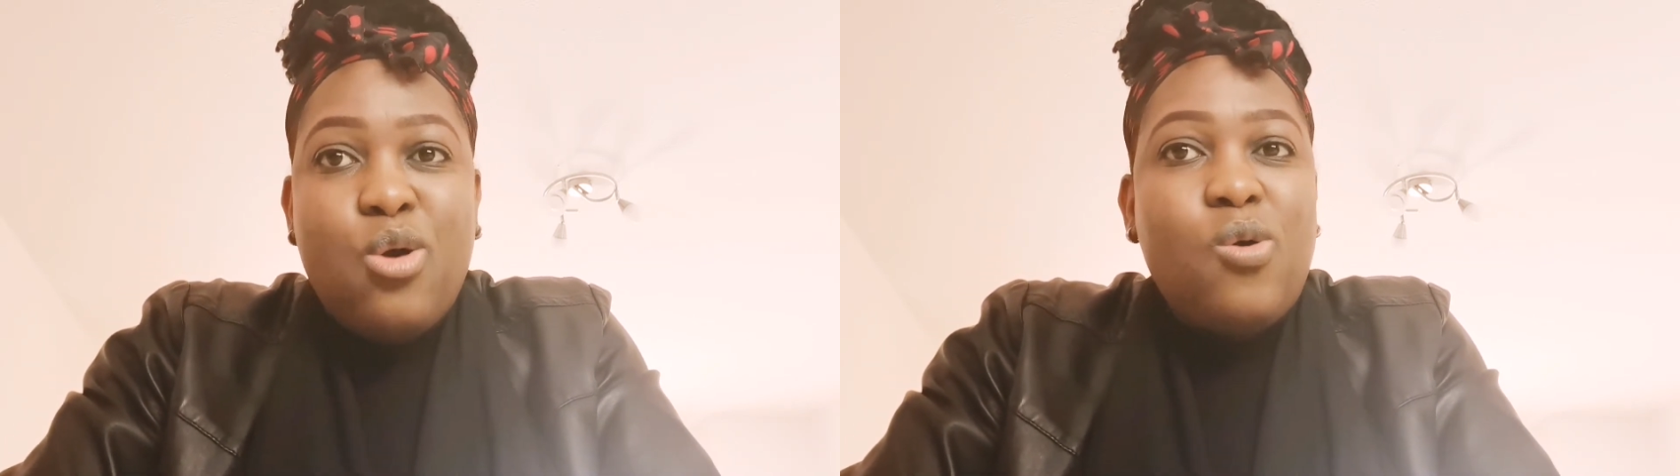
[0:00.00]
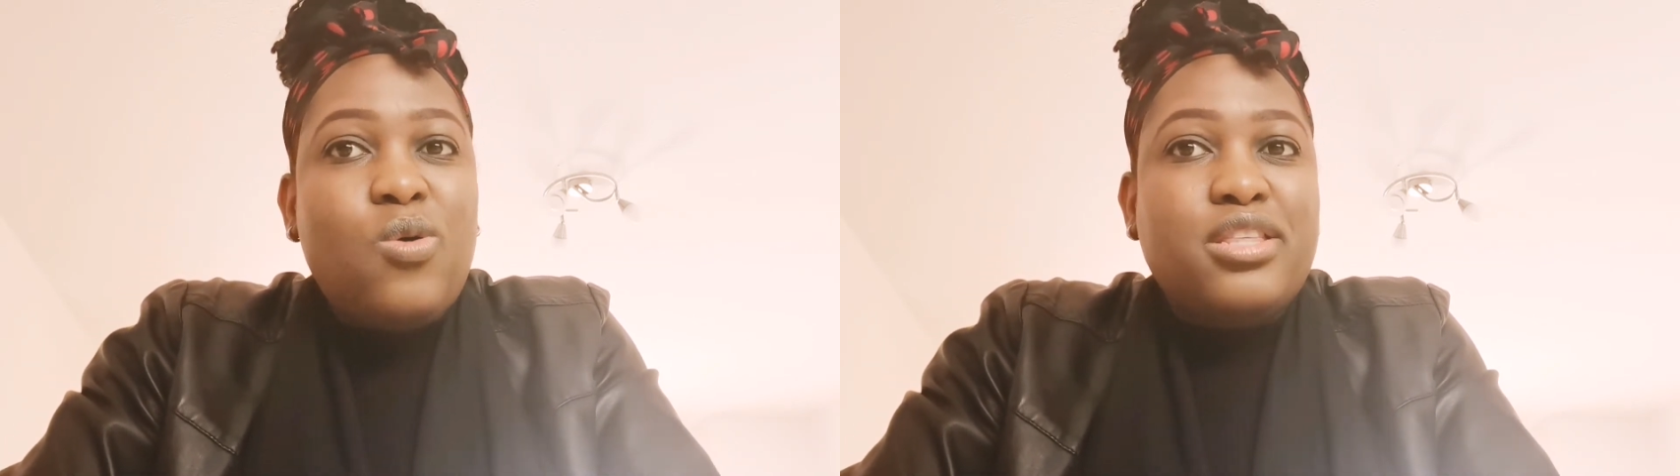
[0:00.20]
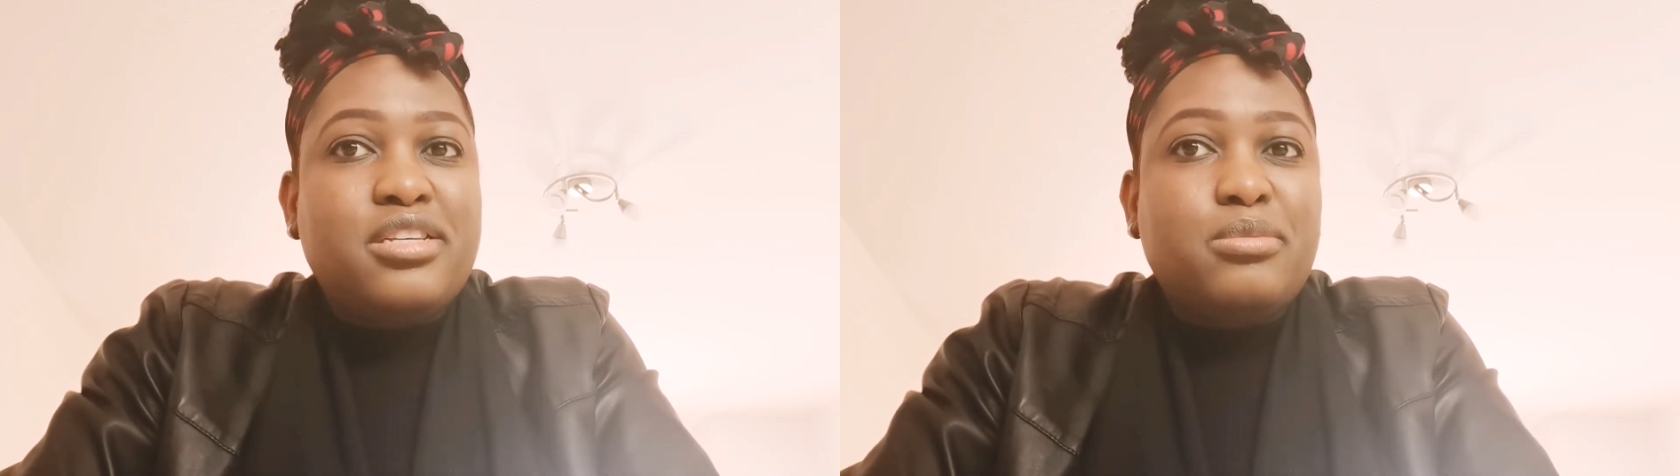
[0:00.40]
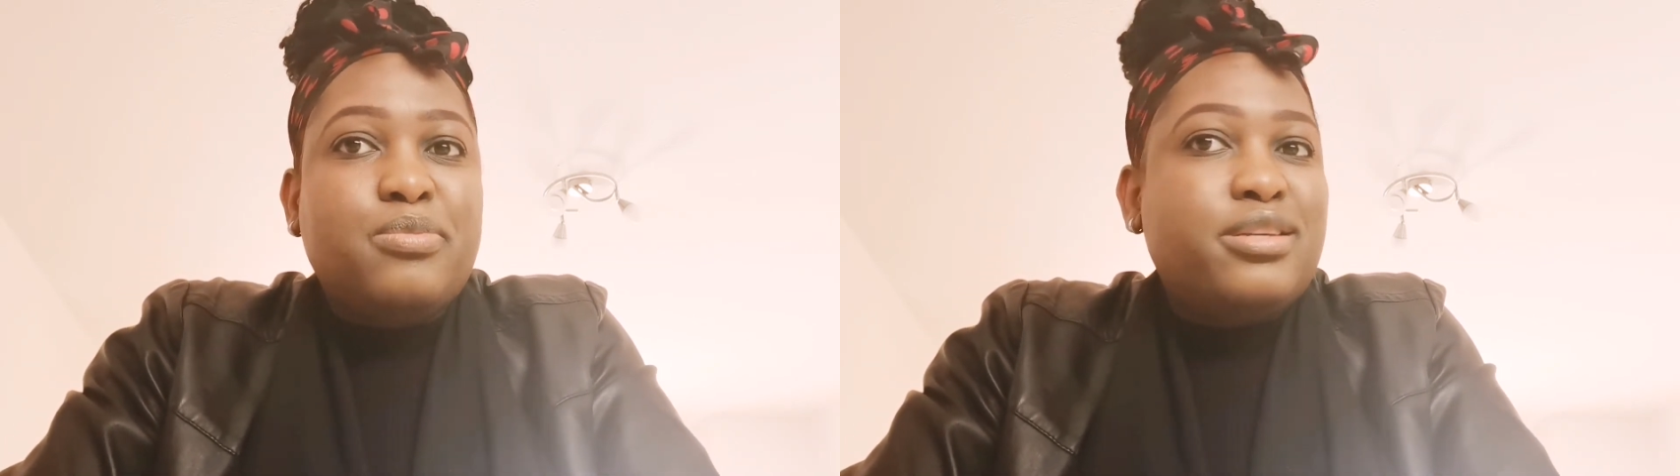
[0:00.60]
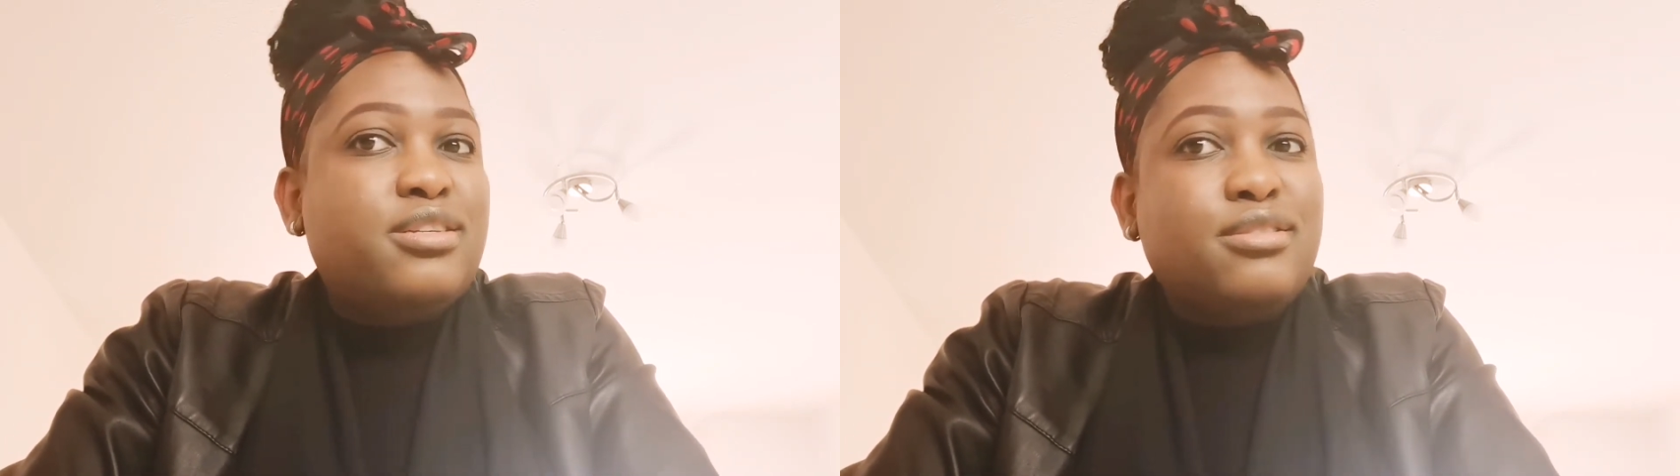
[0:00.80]
or there's
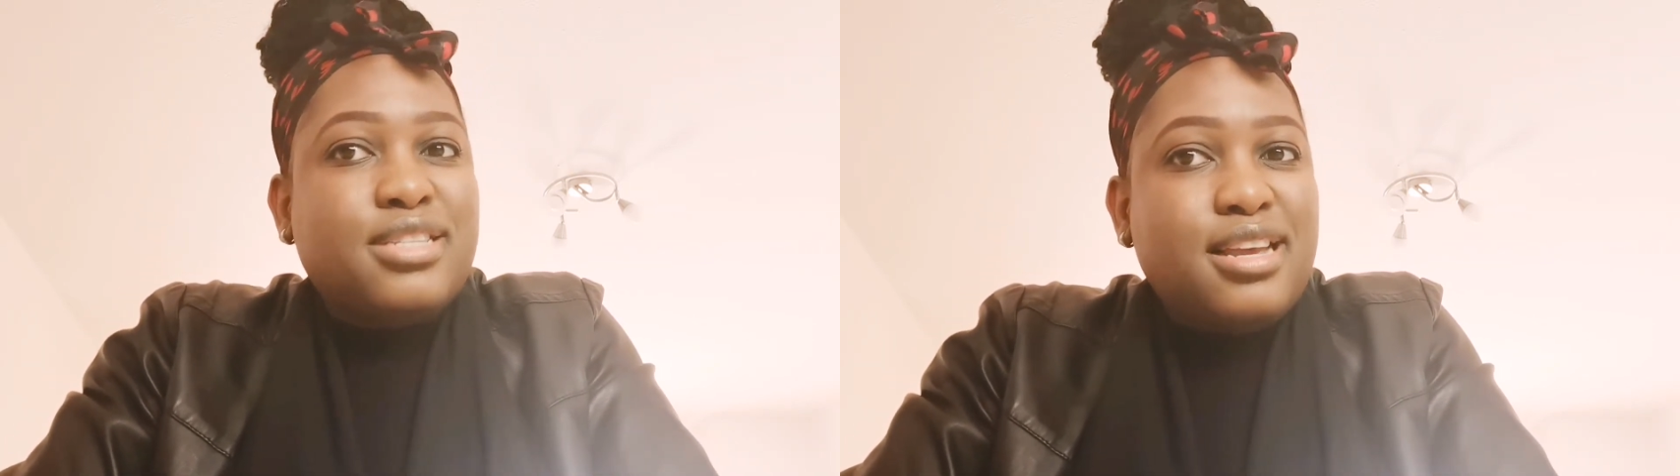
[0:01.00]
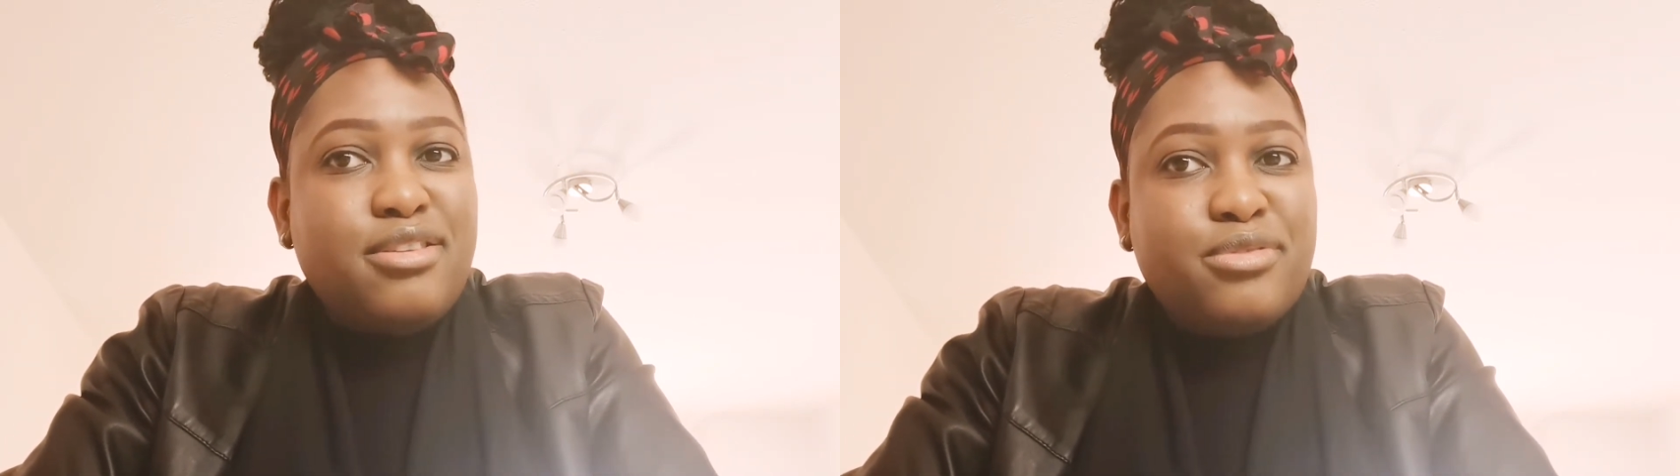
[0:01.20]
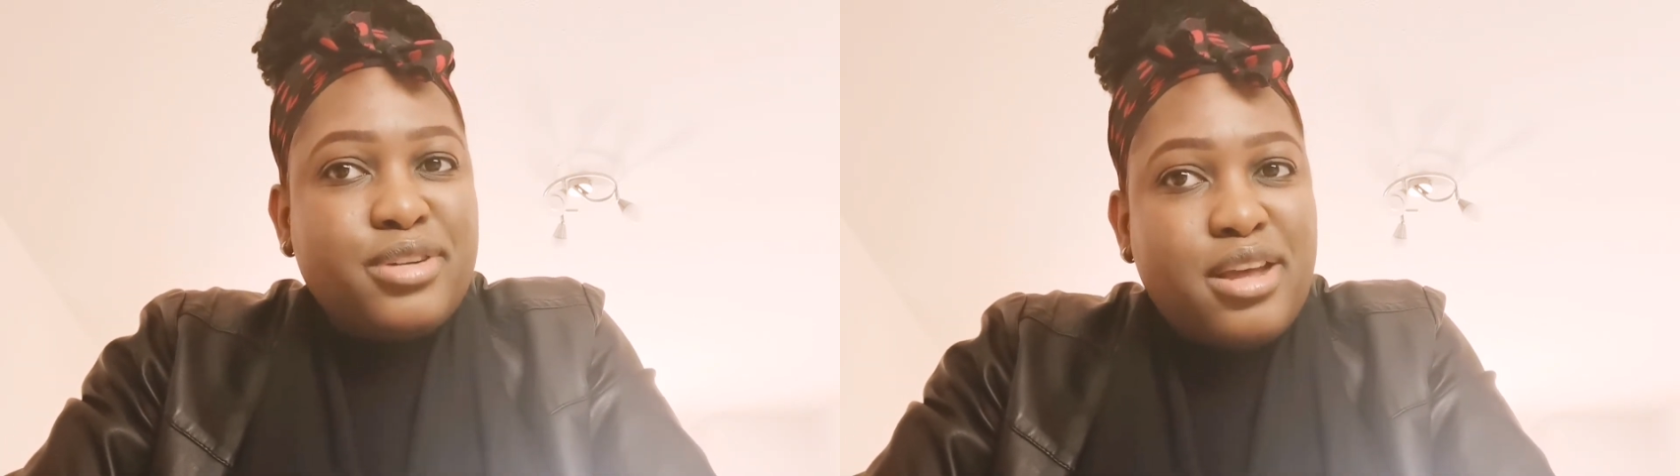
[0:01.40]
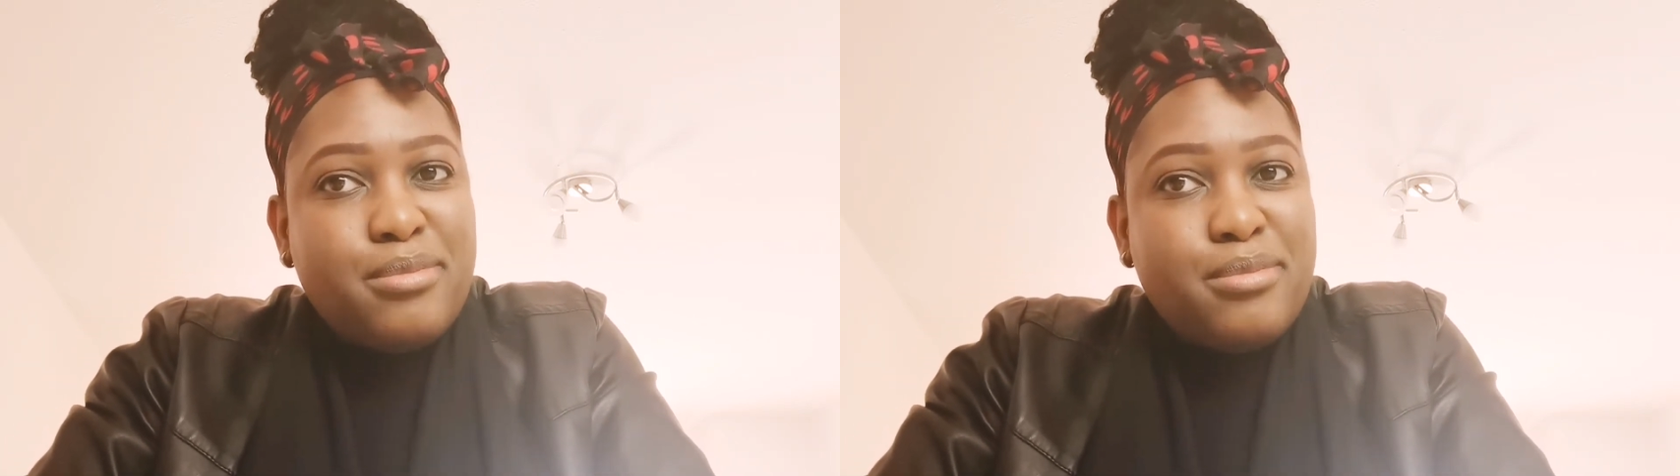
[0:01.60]
special telephone